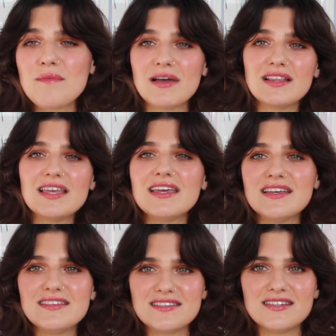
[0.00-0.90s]
My link
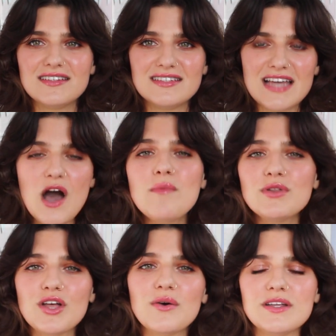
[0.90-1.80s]
is down
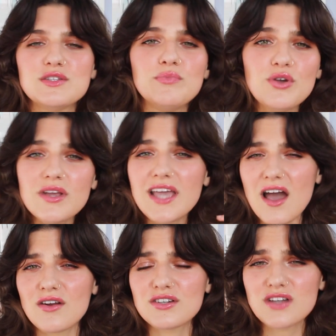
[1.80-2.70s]
below. It's
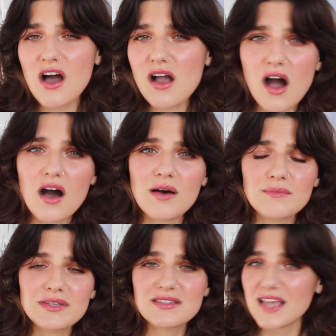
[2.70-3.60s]

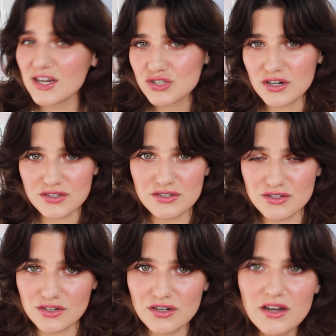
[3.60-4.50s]

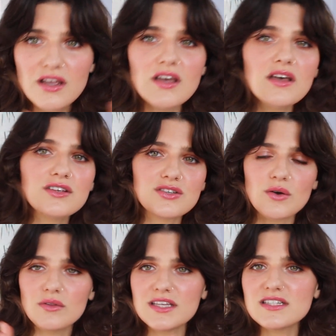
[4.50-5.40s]
beautycounter.com/CarsonStern.
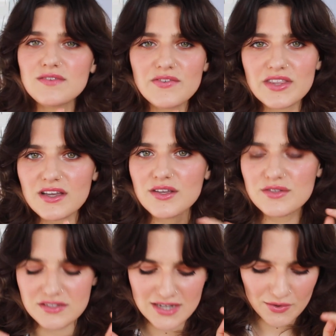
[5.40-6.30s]
So list of everything I
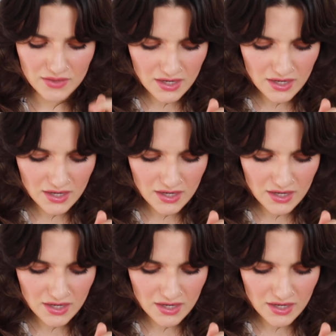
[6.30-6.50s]
use is down